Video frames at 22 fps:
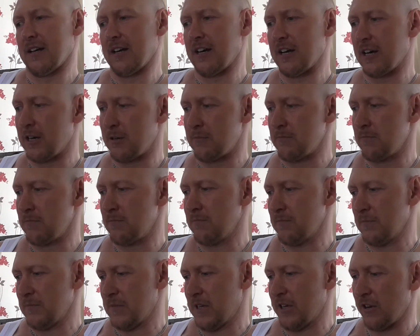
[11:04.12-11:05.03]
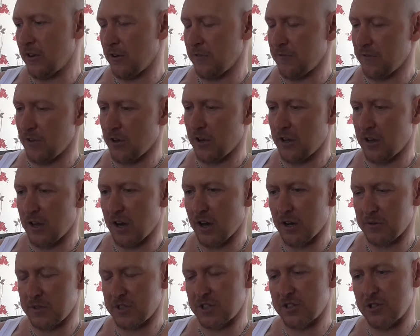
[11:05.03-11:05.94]
and
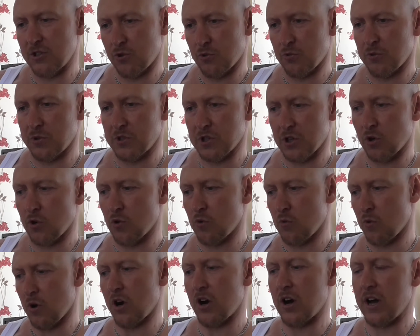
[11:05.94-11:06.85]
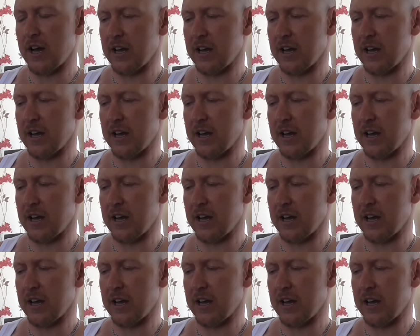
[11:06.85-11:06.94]
I still would call what